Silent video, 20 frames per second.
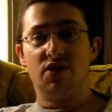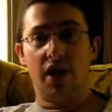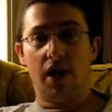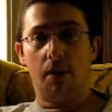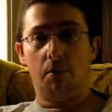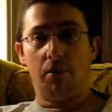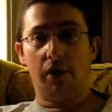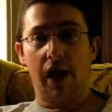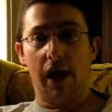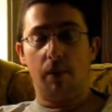said
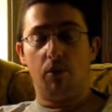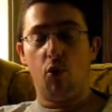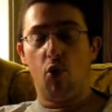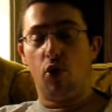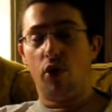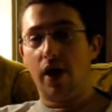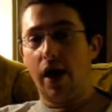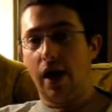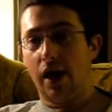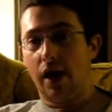on
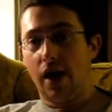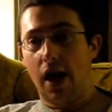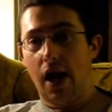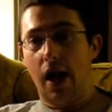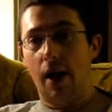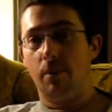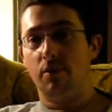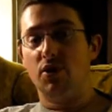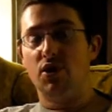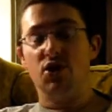
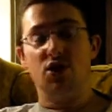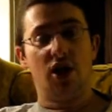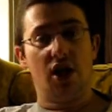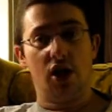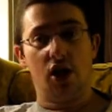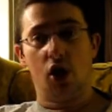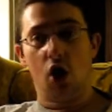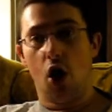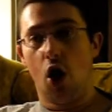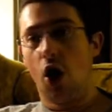blackborder.com,
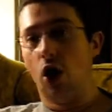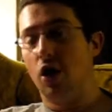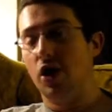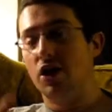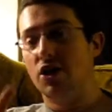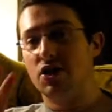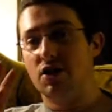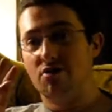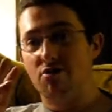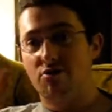Zendikar
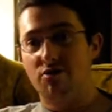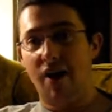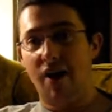is